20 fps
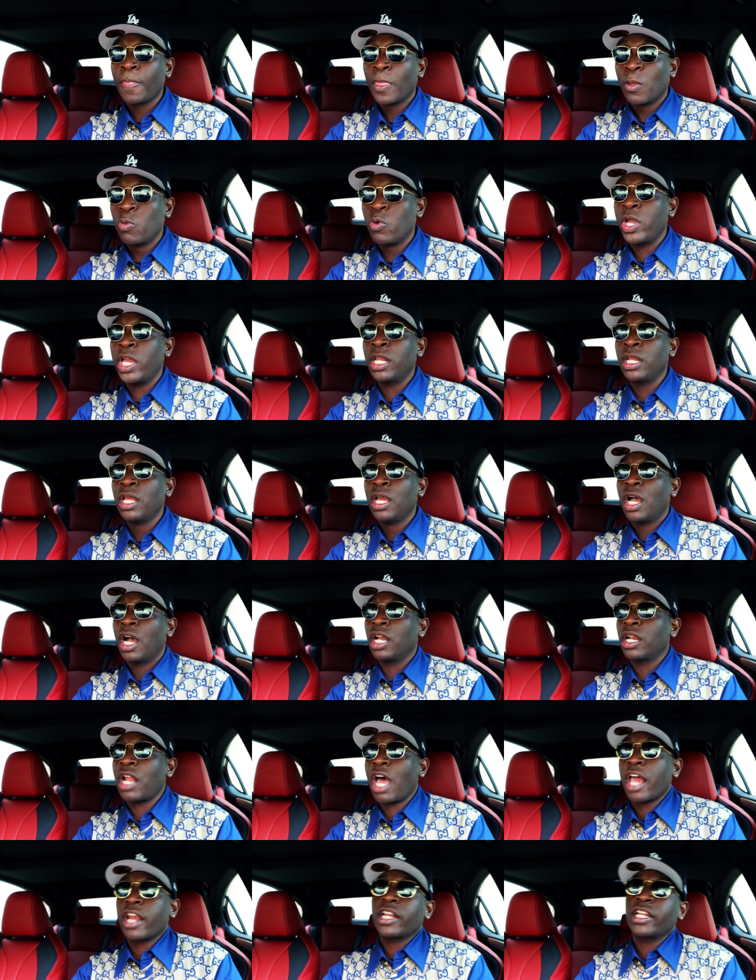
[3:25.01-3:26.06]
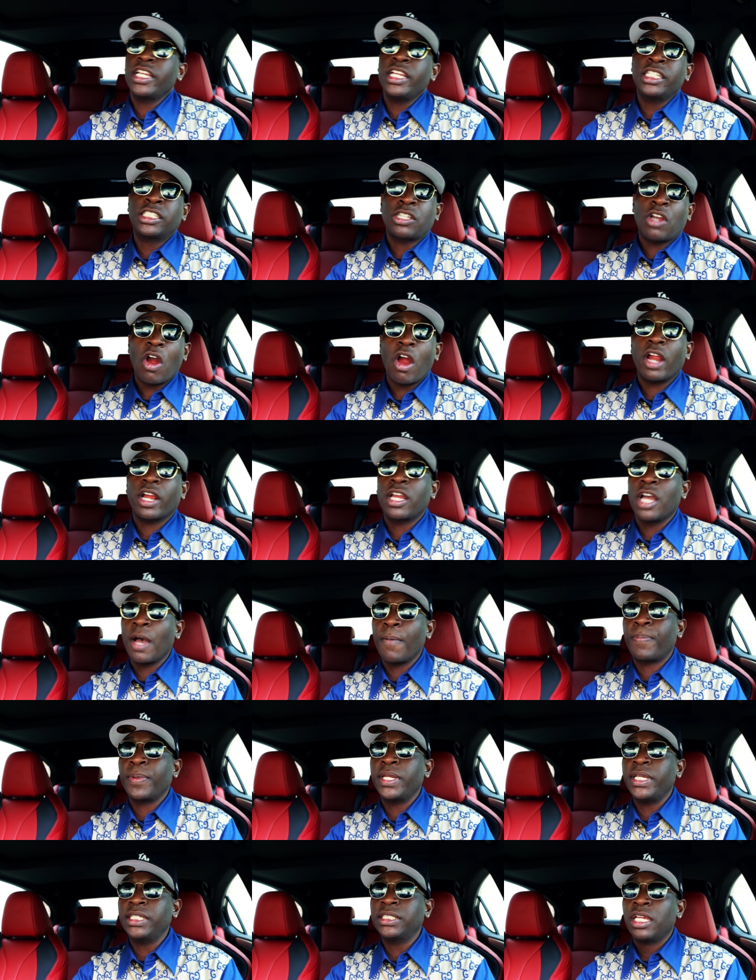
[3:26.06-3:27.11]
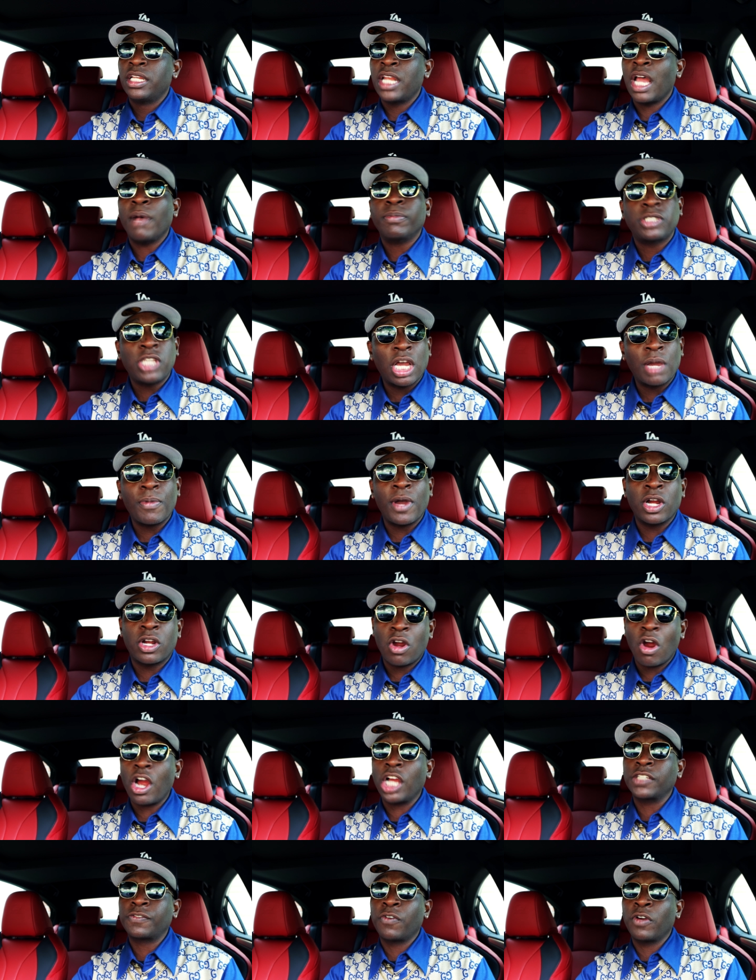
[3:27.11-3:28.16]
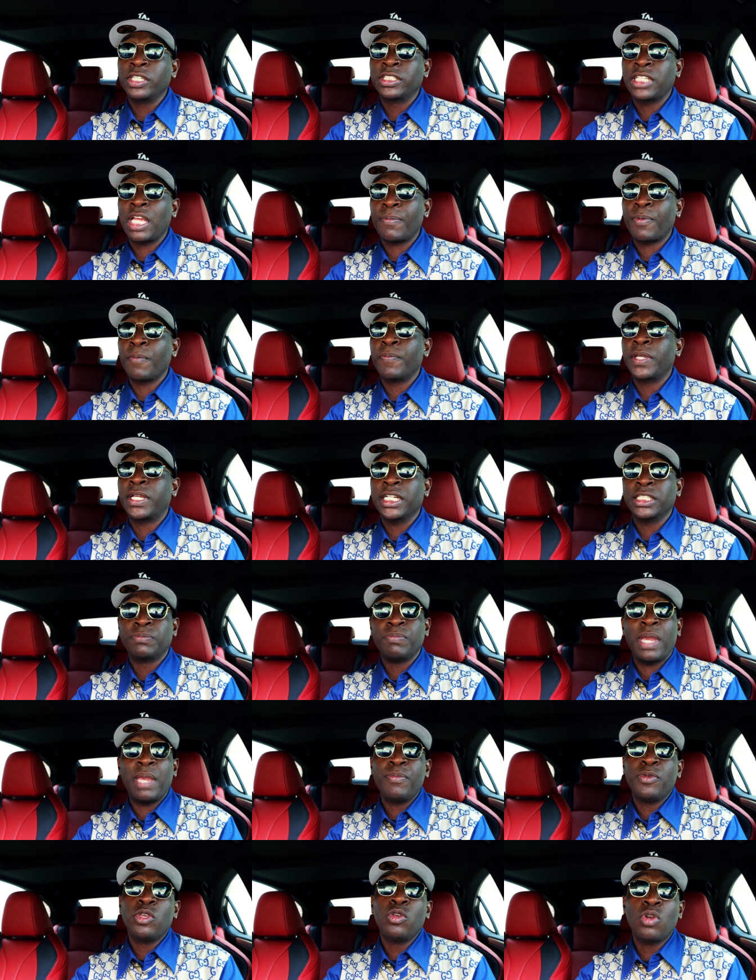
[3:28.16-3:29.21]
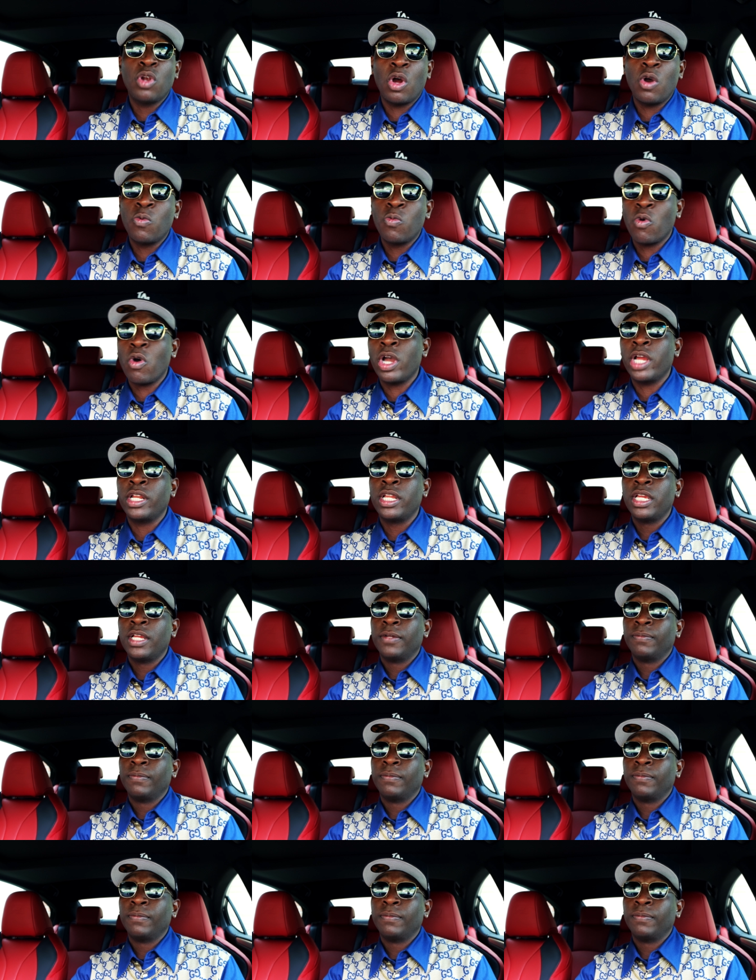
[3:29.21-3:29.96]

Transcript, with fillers: When a lot of these car companies, now I'm talking about cars for example, because maybe you don't want